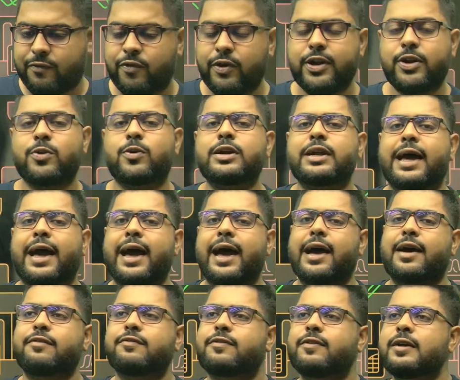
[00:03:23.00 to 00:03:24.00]
we don't
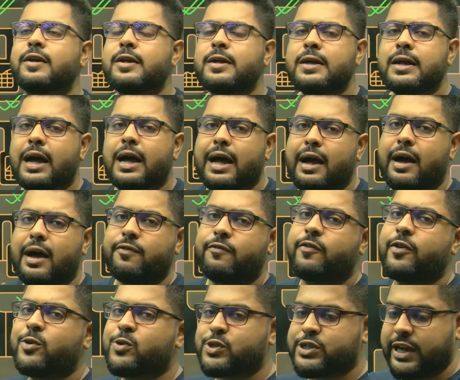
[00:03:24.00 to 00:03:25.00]
have a
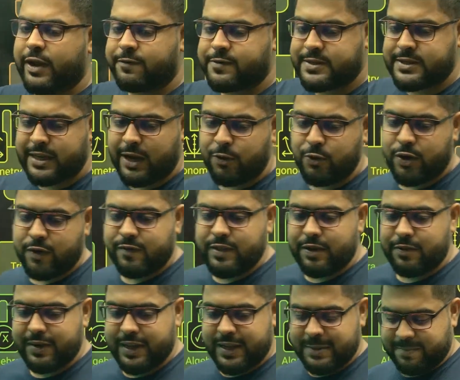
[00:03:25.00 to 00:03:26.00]
few shifts out of the
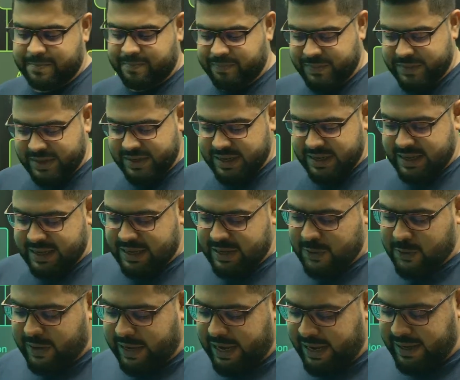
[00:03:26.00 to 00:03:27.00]
way.
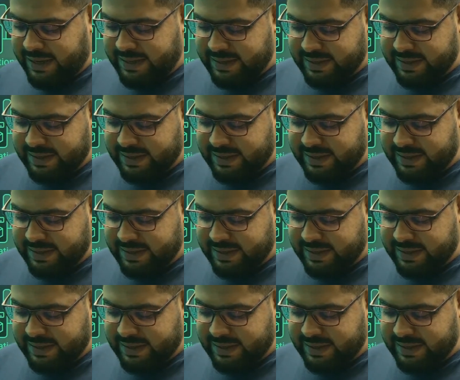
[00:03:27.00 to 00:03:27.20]
Okay.